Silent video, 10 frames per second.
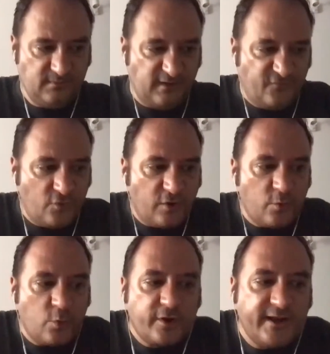If you are
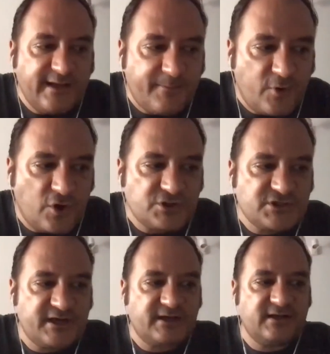working in a
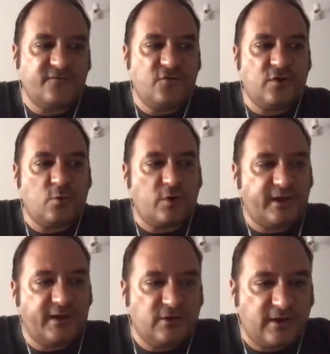project, if you are
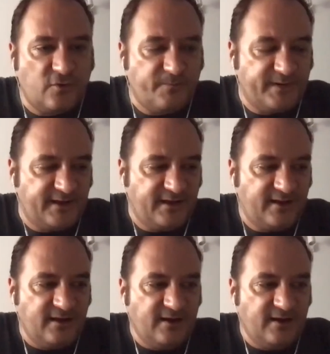working on a company,